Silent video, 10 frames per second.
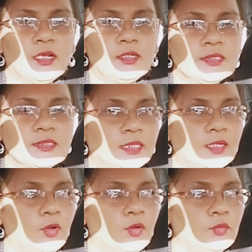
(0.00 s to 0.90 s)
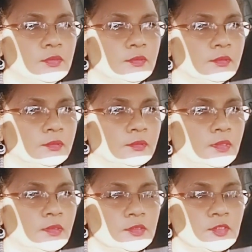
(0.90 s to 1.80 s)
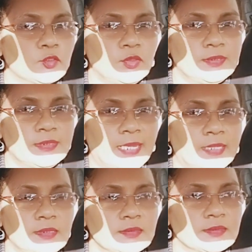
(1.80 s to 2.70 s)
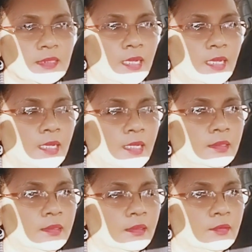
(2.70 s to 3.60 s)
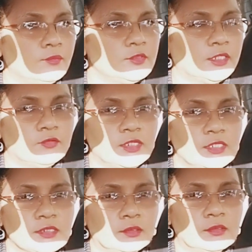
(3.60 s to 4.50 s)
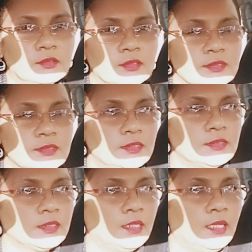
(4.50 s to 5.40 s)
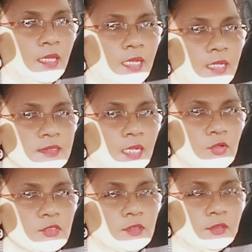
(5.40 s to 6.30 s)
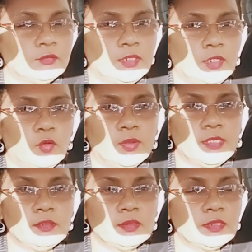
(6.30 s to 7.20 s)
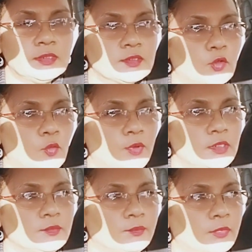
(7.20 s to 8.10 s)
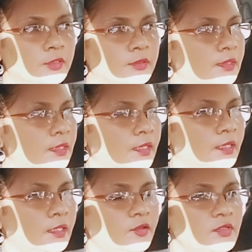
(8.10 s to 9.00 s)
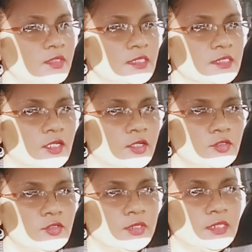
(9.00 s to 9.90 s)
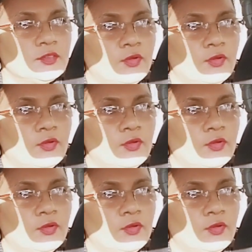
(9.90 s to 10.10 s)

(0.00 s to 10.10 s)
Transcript: you understand about soul ties and um, generational curses. I said I wasn't gonna really go into this so much, but if you see certain trends